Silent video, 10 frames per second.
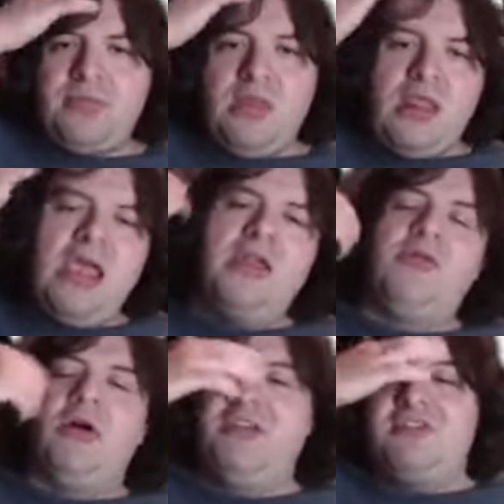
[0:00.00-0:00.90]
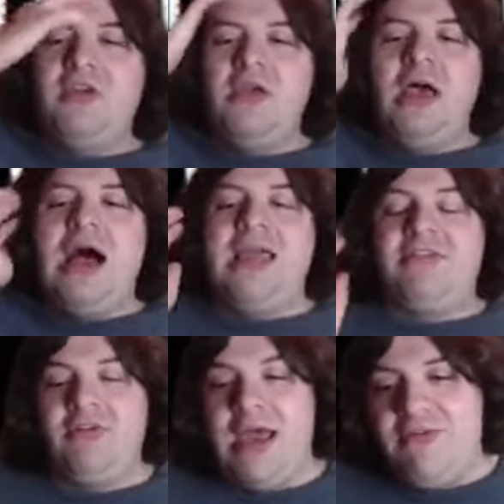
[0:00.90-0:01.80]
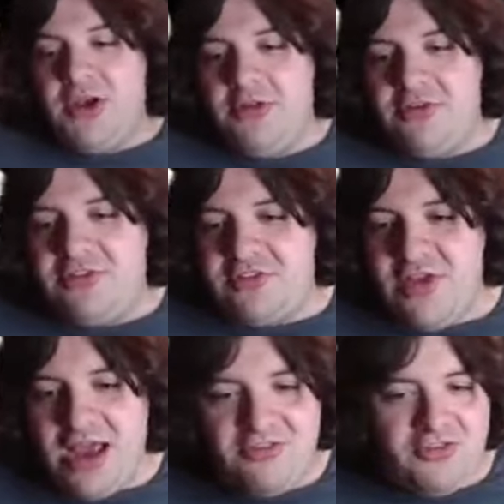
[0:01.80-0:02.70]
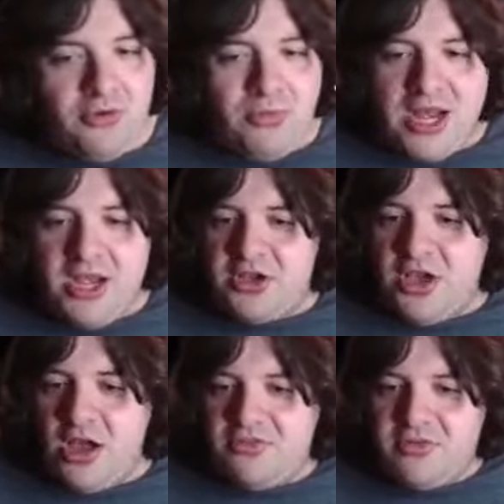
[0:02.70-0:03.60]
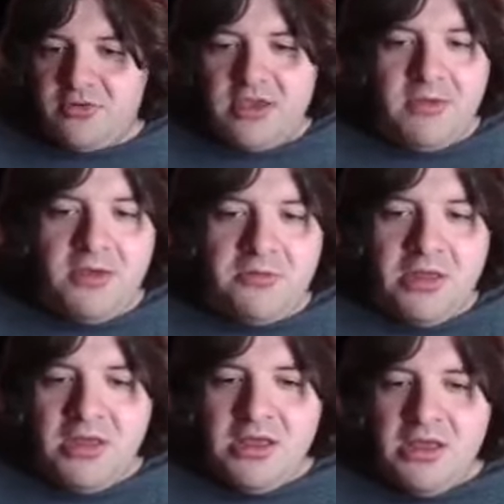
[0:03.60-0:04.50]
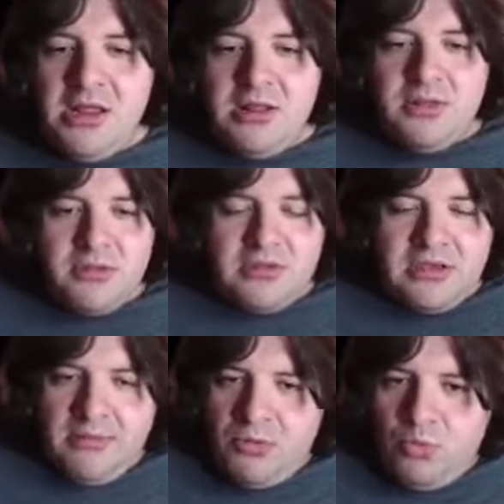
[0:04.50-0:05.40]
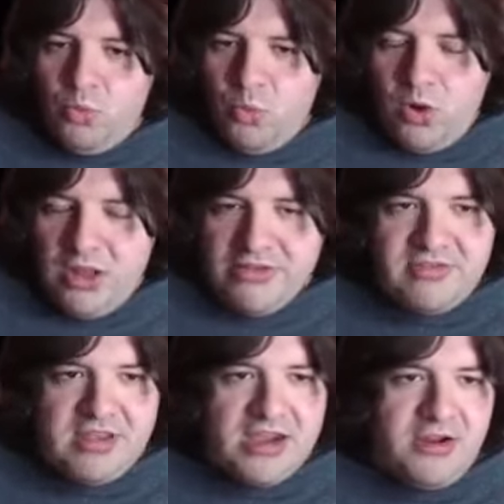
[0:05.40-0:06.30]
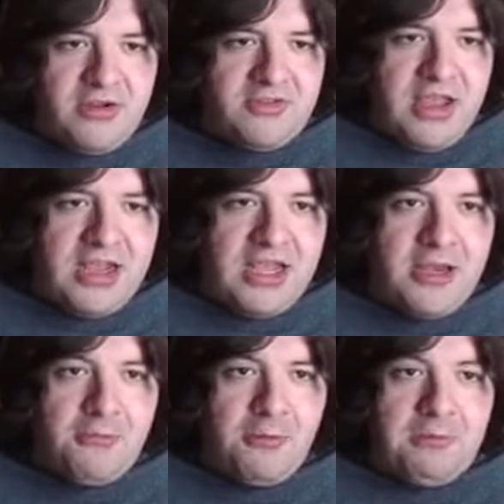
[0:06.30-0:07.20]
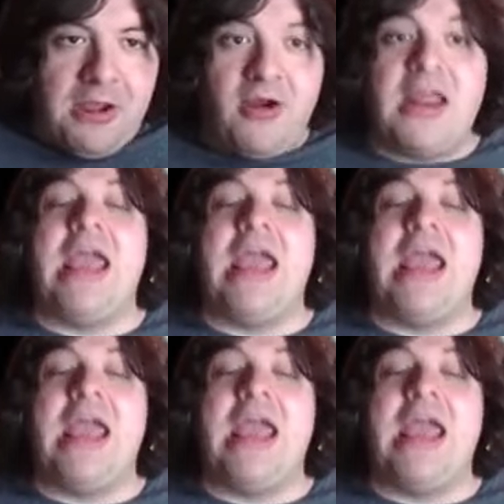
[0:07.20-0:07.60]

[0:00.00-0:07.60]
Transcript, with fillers: anyways, I do have another slideshow ready to go. So give me a give me one second here so I can get it prepared.